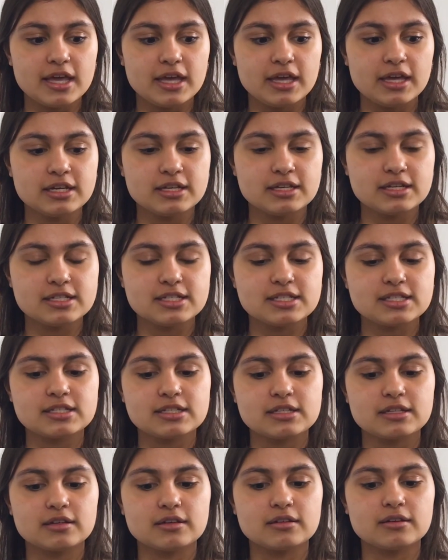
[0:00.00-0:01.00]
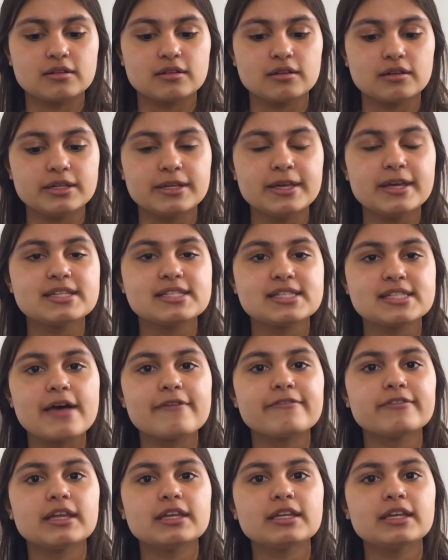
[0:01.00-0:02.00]
in Year
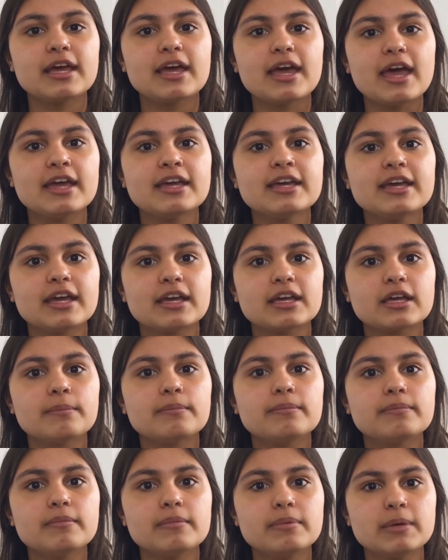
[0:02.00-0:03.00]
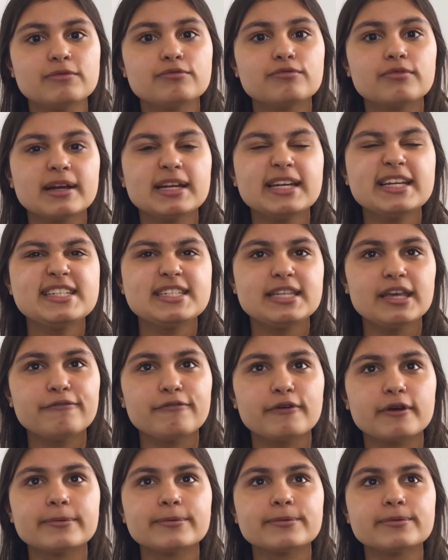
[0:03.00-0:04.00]
7 and Year 8, it can be really
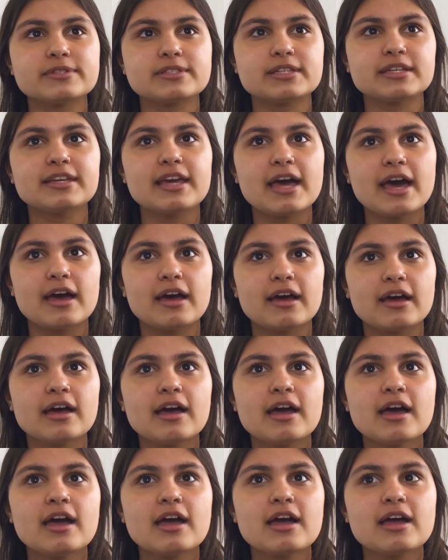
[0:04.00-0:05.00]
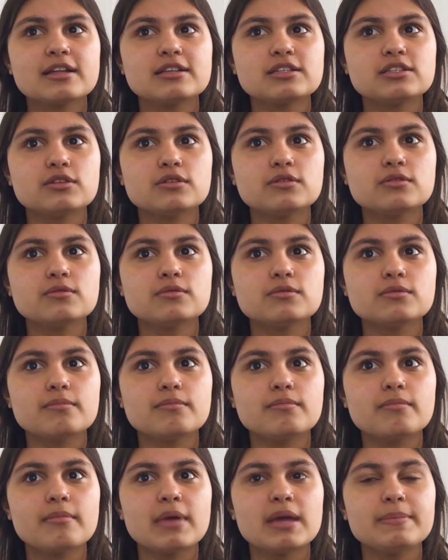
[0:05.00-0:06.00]
difficult to get to
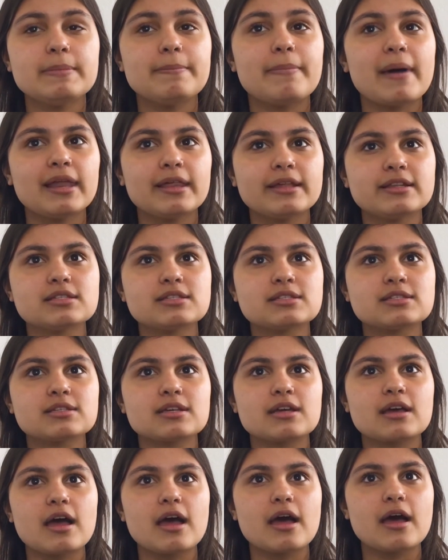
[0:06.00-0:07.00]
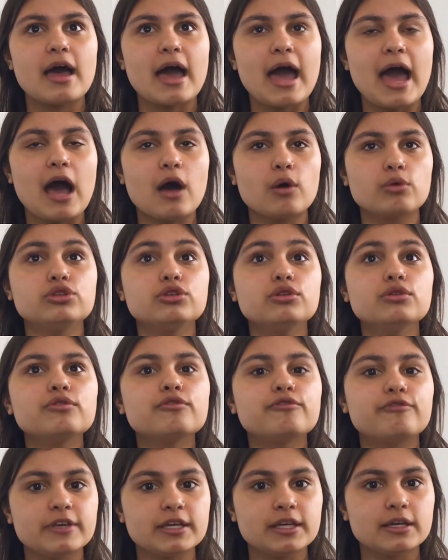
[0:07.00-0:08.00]
maybe balance how you
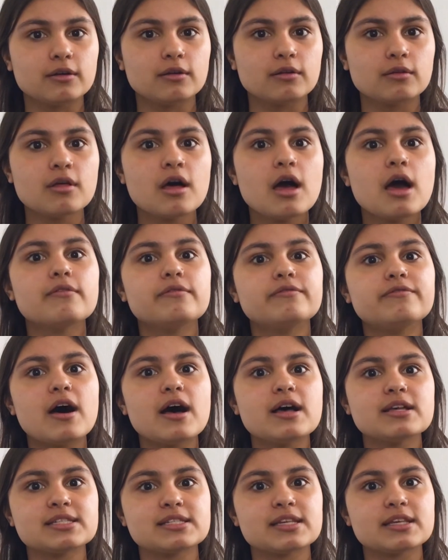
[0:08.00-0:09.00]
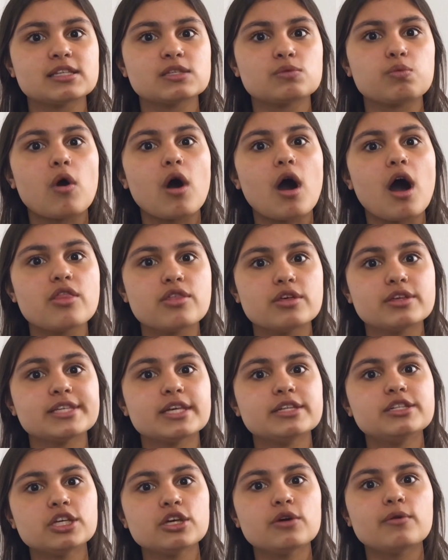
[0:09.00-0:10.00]
feel versus what others
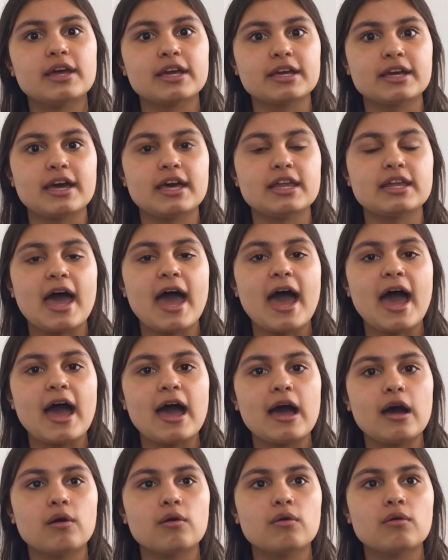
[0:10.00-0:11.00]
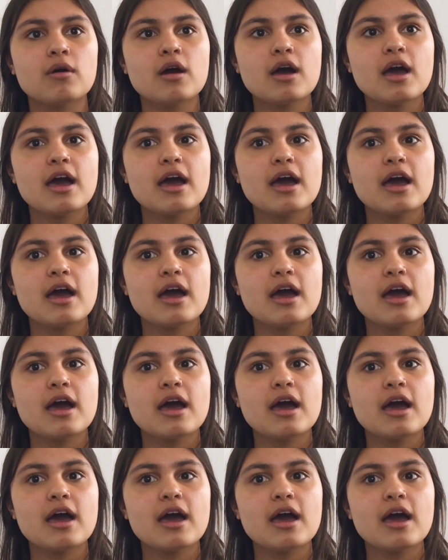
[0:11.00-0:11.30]
are doing, and how